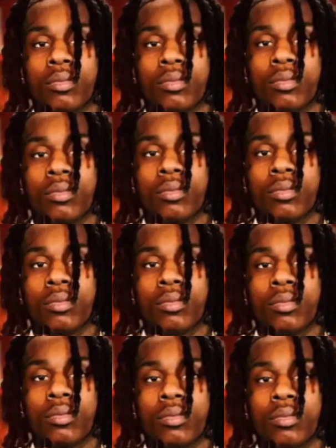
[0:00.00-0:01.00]

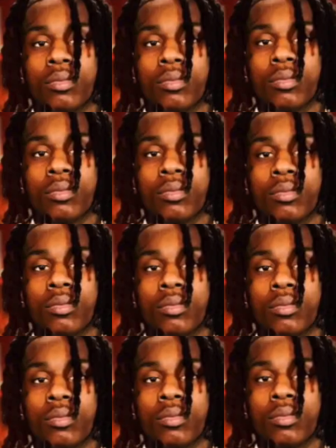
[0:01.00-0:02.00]

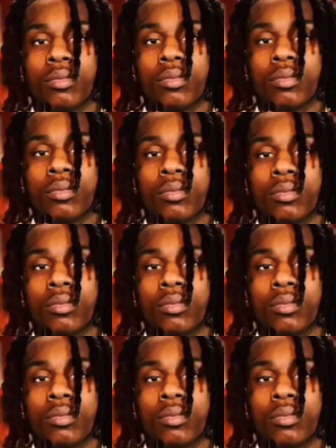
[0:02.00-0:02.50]
This person isn't speaking.